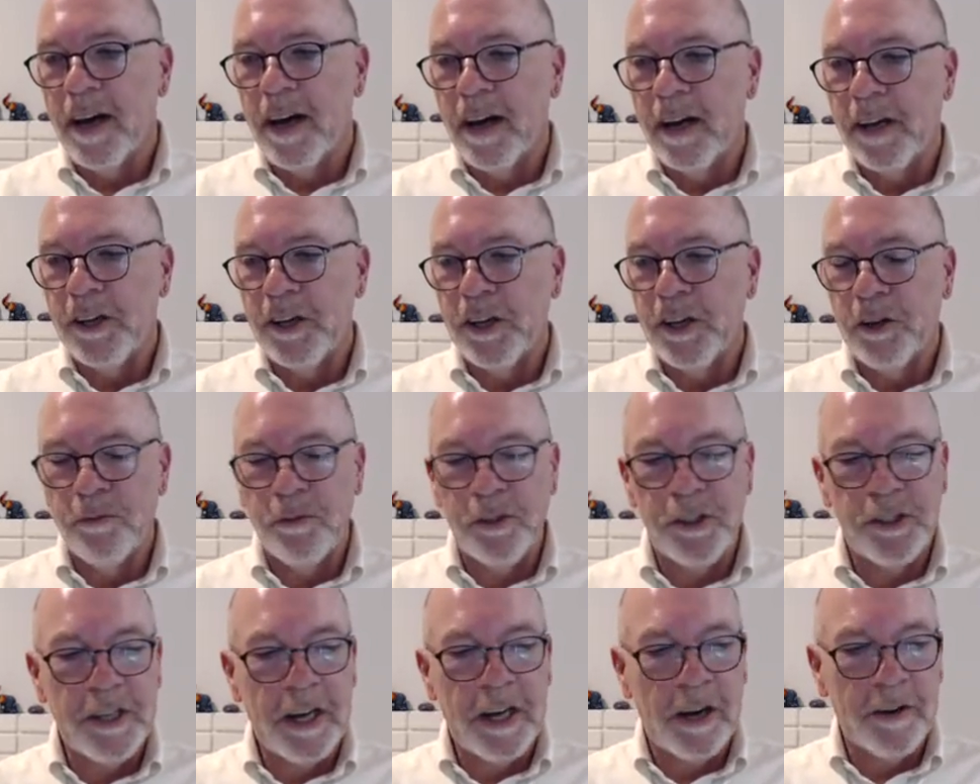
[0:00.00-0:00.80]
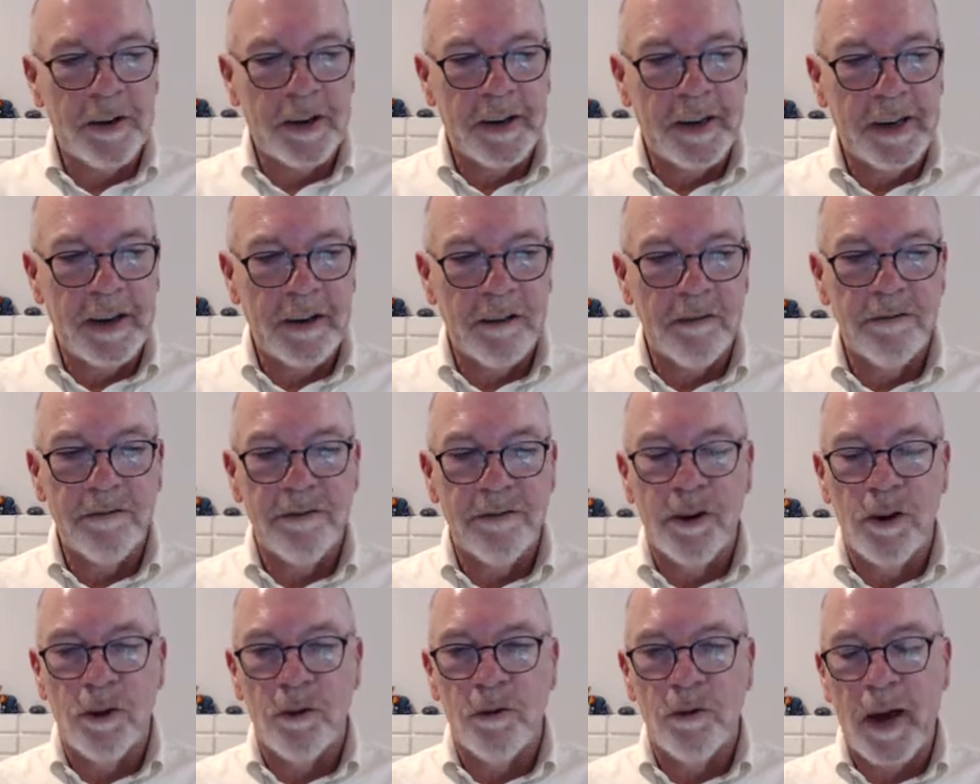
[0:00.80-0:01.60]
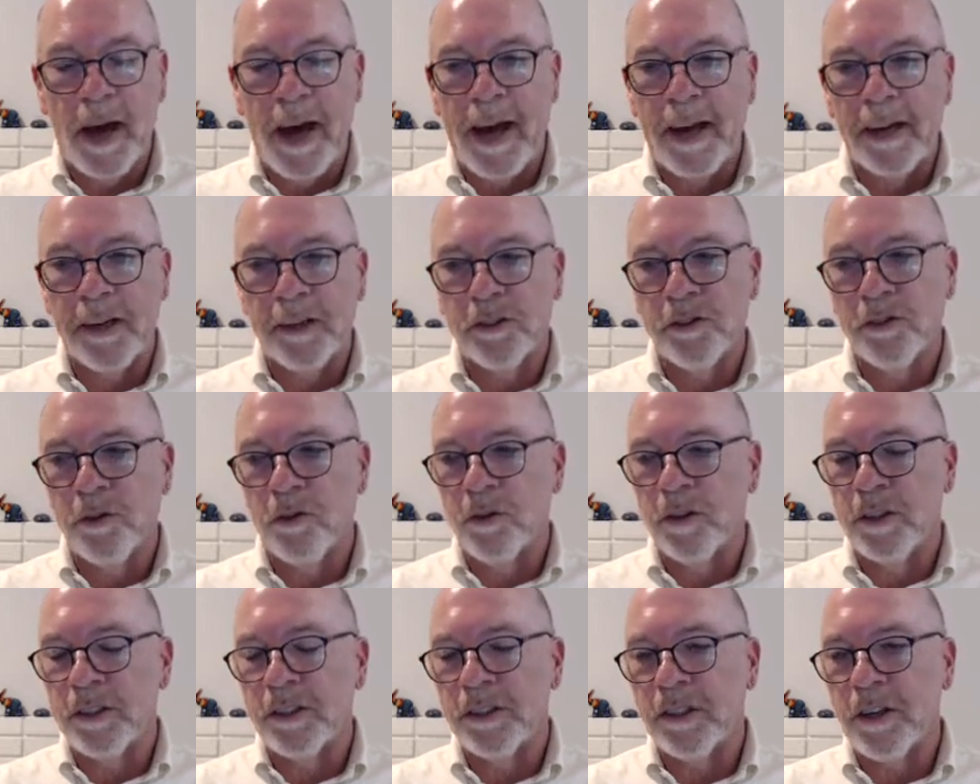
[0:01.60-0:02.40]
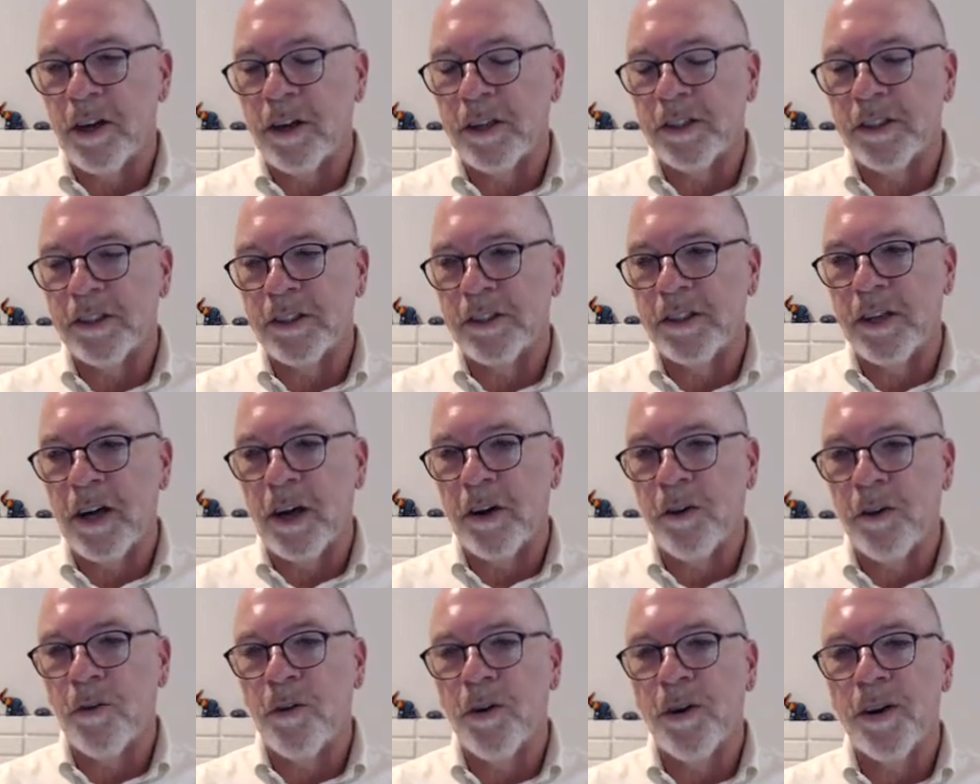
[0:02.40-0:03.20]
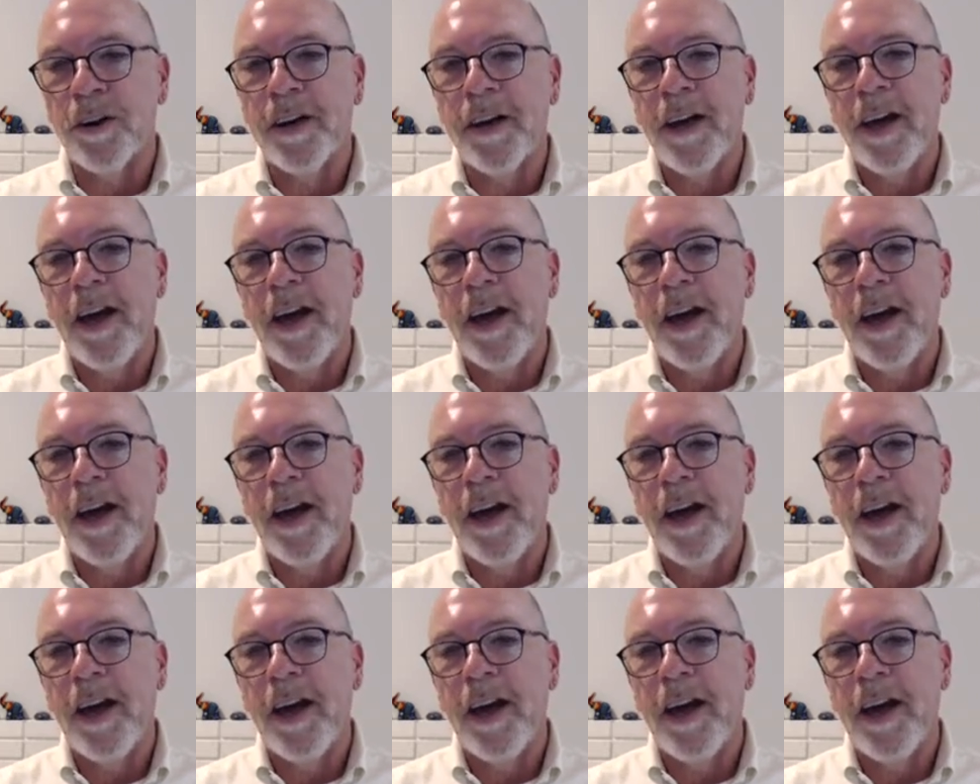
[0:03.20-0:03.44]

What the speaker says: You can reach out at info@torrancearts.org.